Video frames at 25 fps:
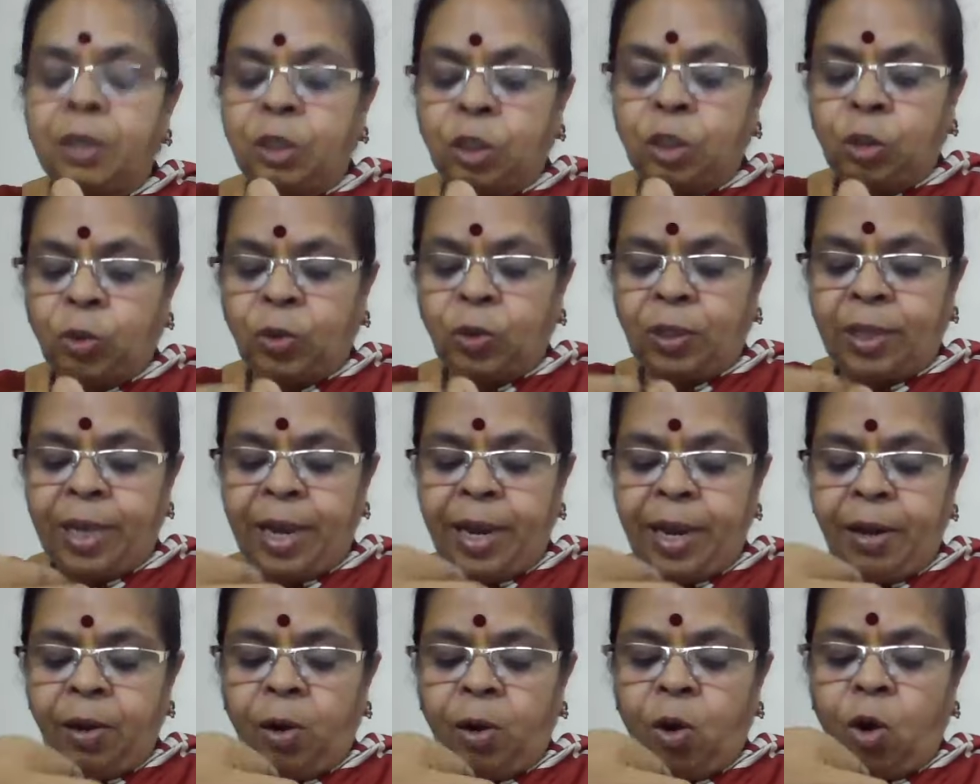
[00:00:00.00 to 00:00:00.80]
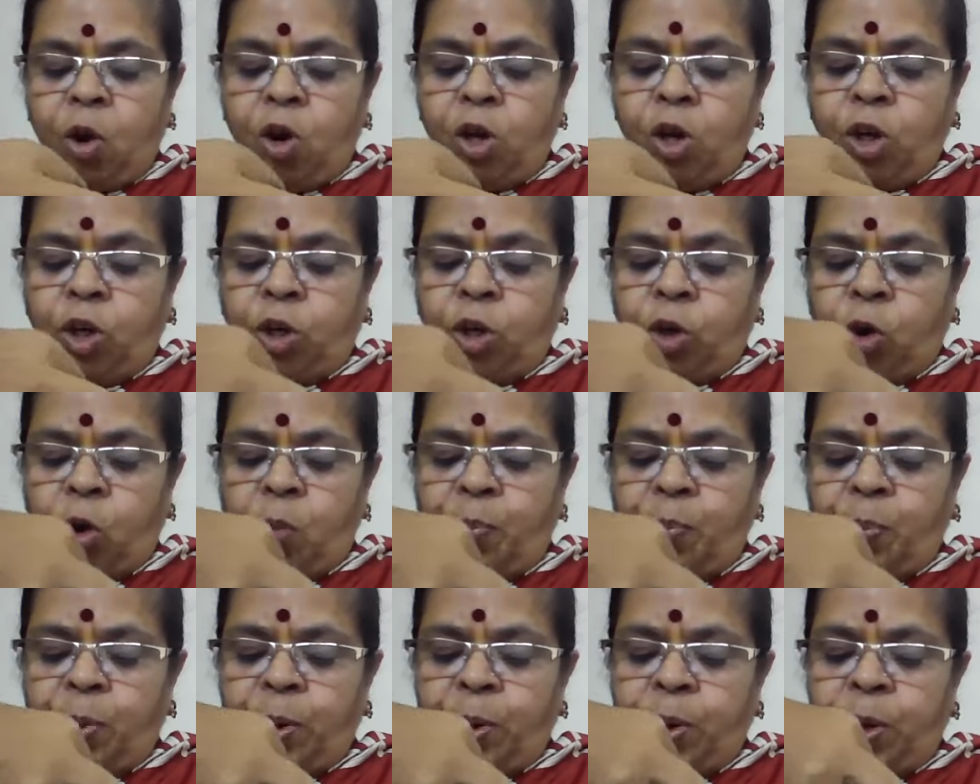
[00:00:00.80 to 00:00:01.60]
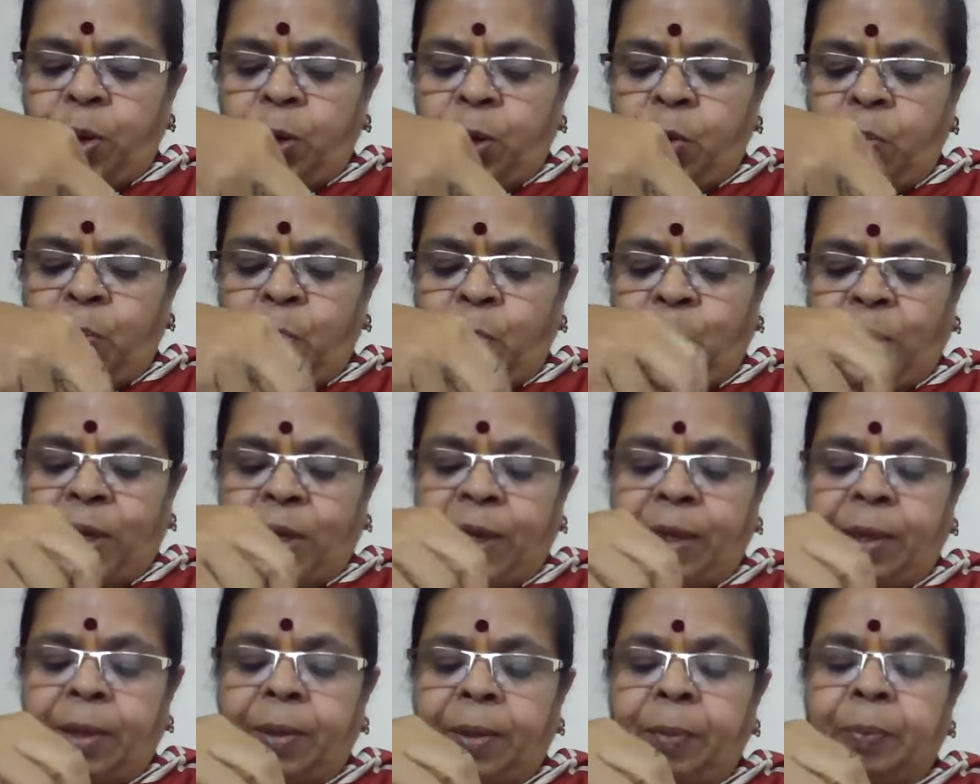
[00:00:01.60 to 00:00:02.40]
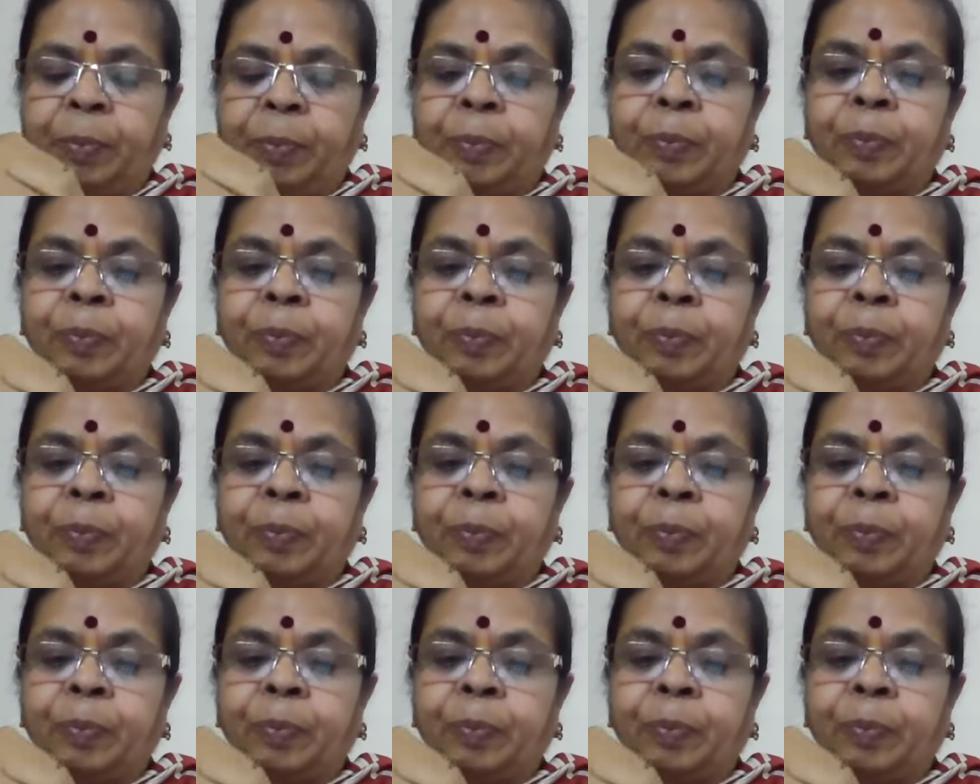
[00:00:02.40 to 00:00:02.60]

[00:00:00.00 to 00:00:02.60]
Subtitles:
So there on top, you put it.